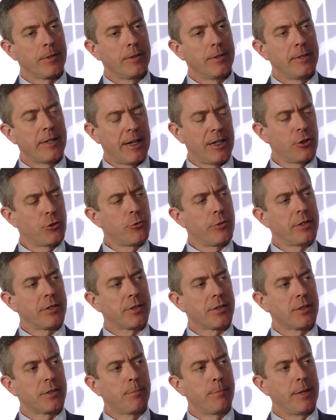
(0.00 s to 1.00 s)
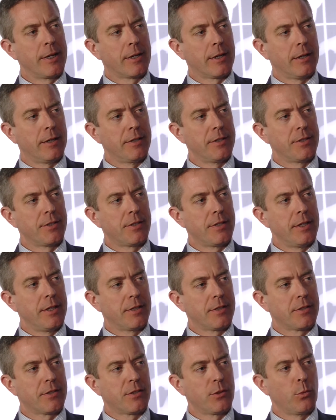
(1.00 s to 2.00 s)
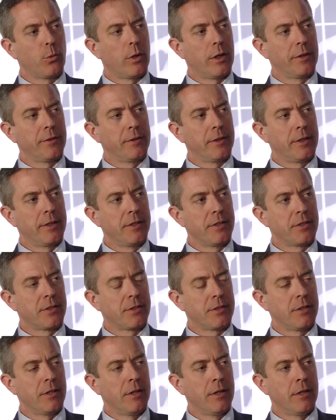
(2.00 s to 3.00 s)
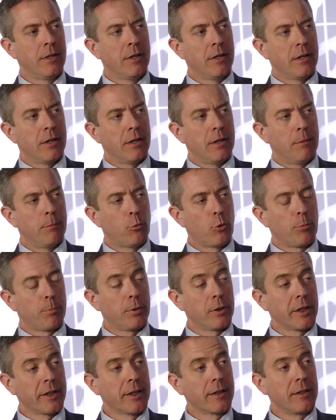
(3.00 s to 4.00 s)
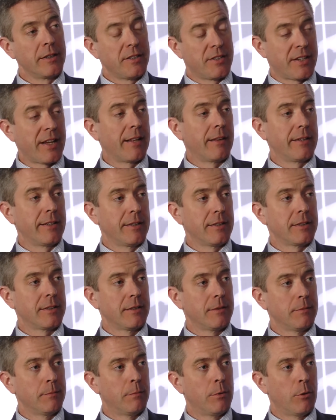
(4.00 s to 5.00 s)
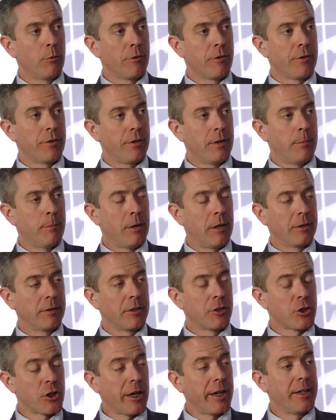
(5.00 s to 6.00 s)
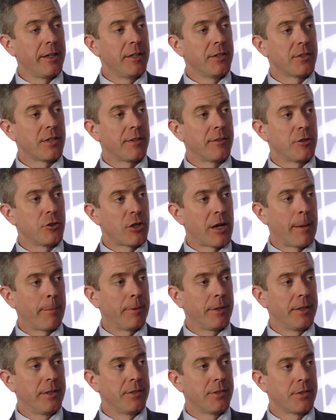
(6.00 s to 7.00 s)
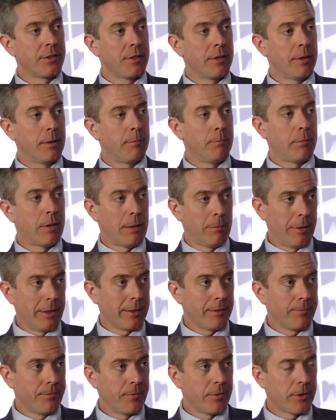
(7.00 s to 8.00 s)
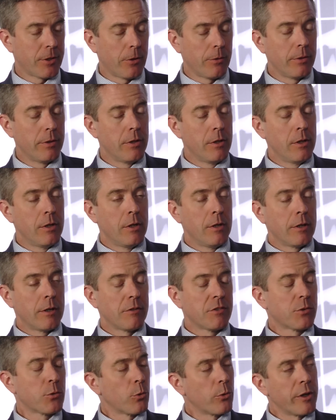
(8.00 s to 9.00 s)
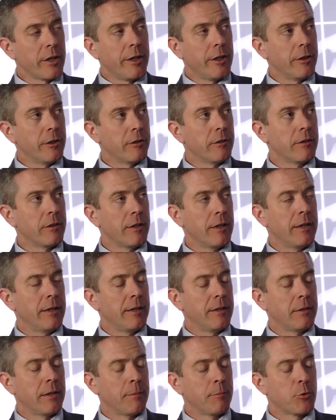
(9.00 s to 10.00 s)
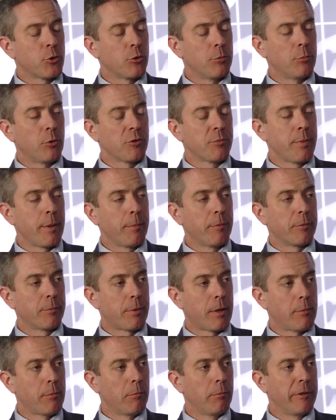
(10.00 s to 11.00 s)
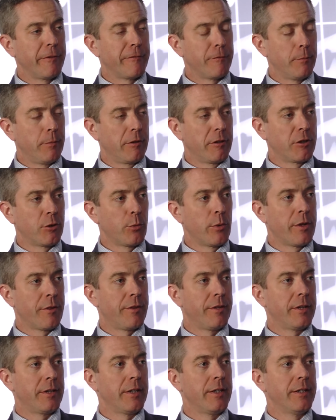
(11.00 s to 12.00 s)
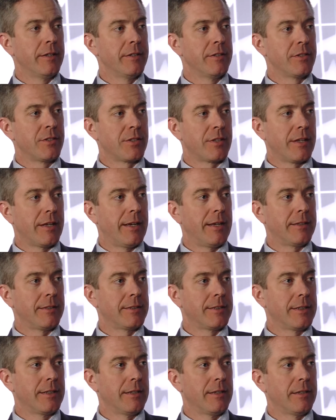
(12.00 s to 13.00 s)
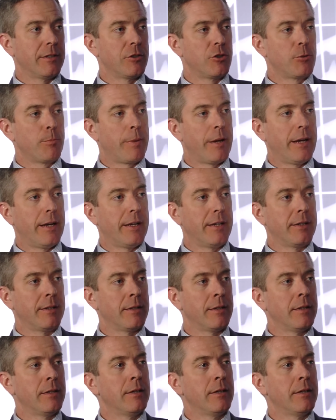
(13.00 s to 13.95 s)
dangerous because it's the one that is more politically salient, both among the Chinese and the Japanese public. So, the story here, and I'm sure most people are probably familiar with it, is that Japan